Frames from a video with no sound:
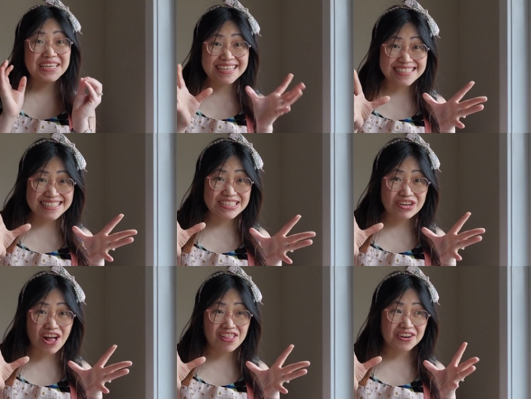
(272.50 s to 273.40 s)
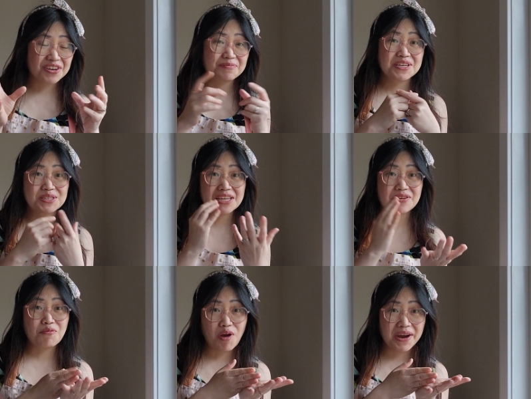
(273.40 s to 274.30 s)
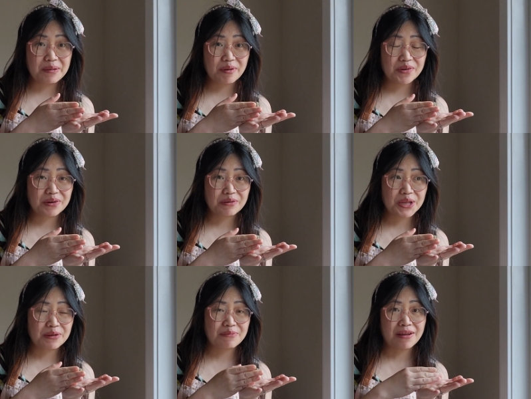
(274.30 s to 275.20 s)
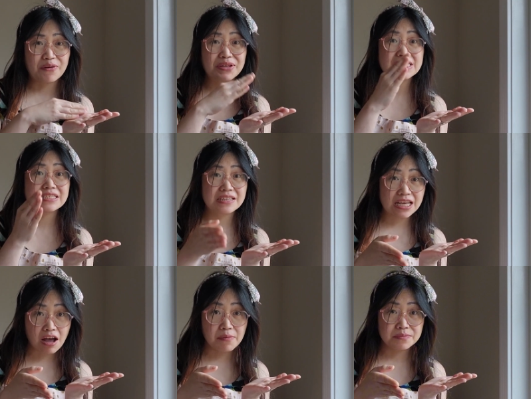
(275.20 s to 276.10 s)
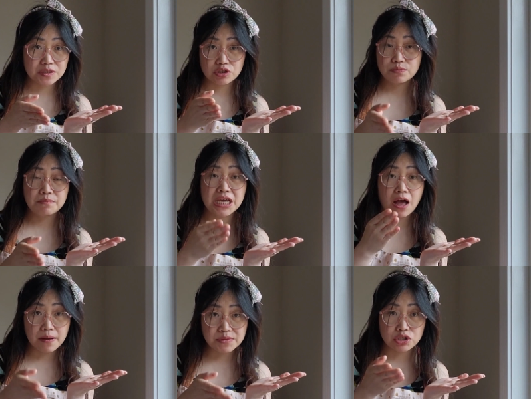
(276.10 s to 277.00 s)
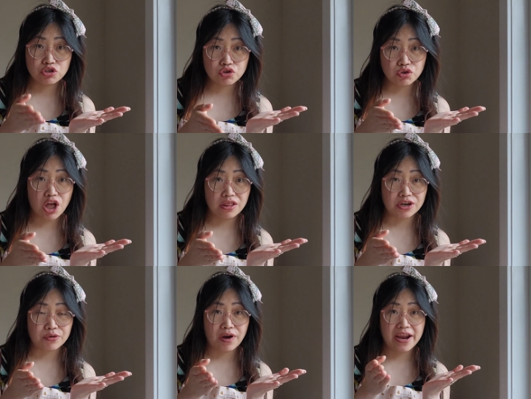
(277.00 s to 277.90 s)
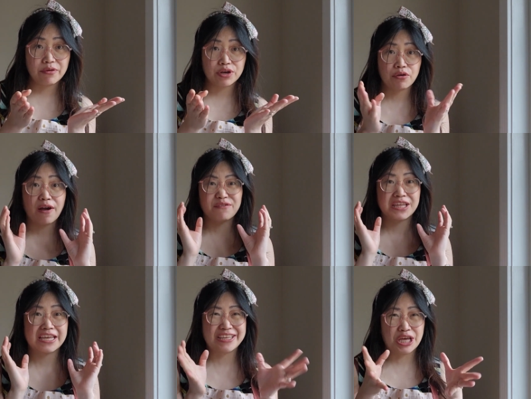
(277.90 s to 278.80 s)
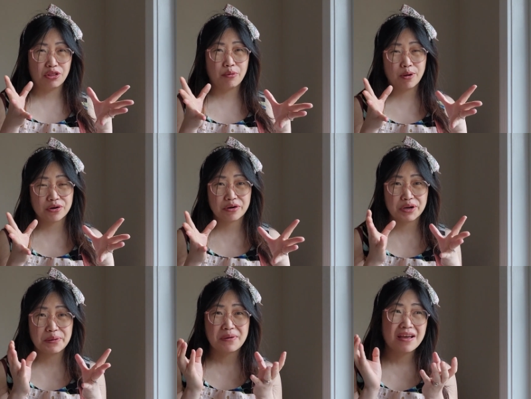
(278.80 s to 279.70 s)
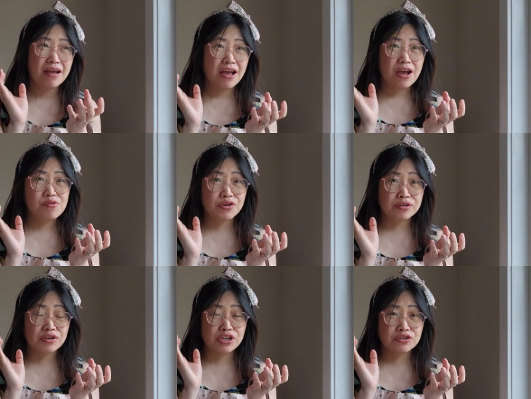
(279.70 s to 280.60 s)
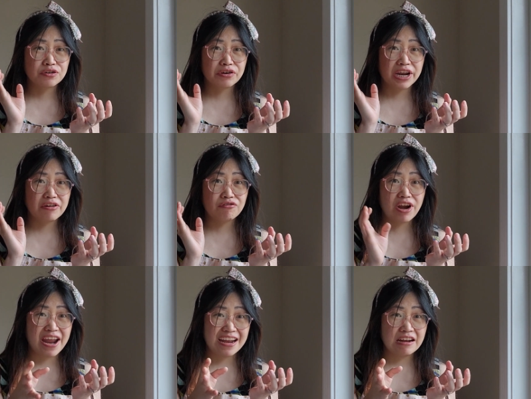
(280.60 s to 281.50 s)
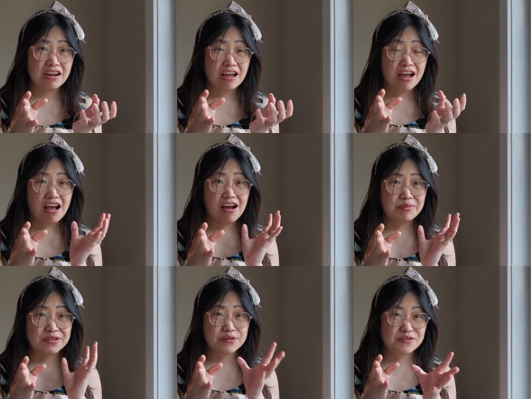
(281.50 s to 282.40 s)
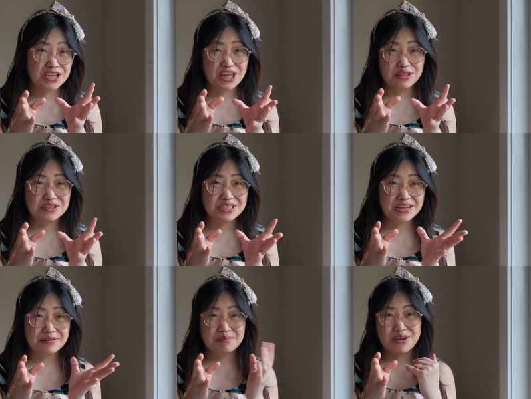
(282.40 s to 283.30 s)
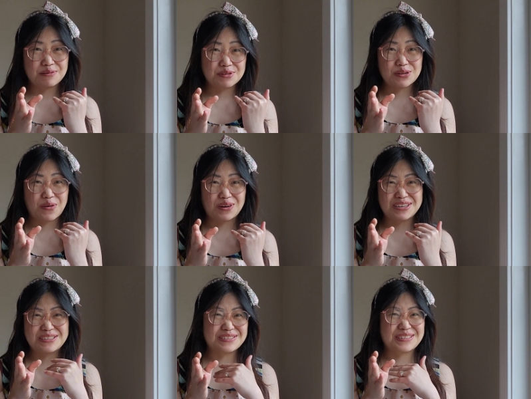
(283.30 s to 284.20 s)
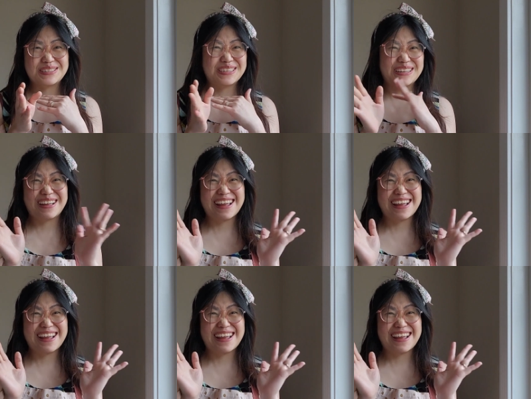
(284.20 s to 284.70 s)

easy to color, because like white buttercream, now it becomes a true color, right? When you have like a yellow buttercream, when you're trying to create red, because of the yellow tint, it becomes orange. It's like,